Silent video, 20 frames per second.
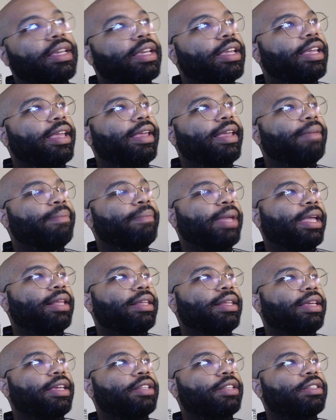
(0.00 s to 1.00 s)
It may
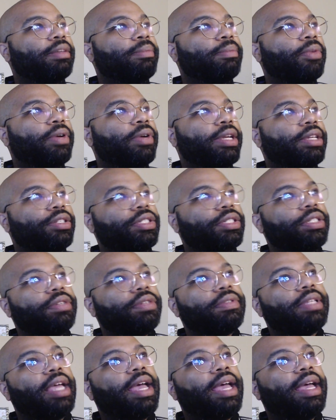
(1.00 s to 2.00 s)
lead to more
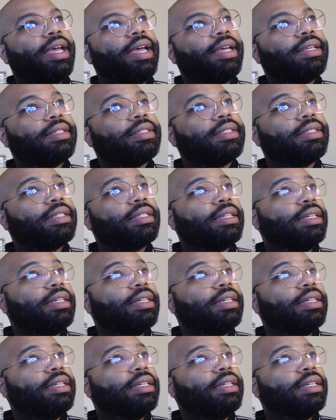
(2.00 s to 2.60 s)
issues as,